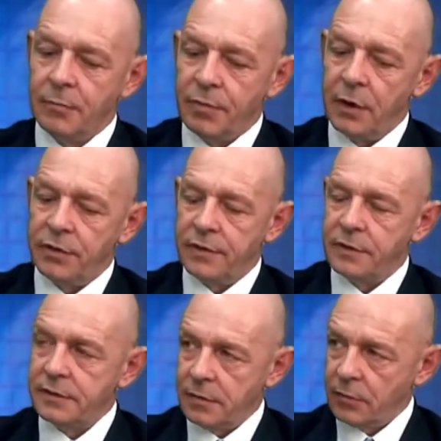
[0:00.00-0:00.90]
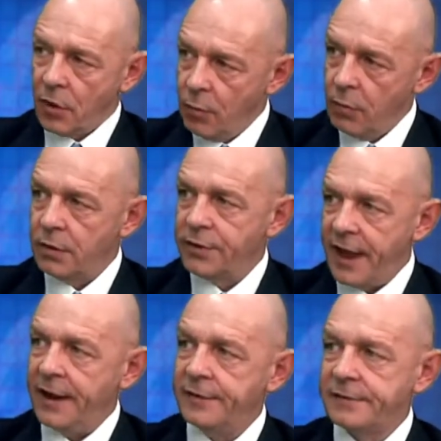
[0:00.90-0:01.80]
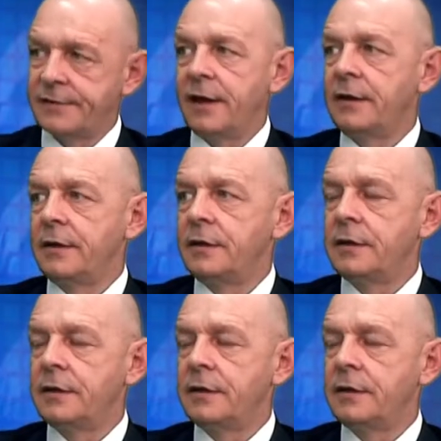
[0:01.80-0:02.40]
both Commonwealth and state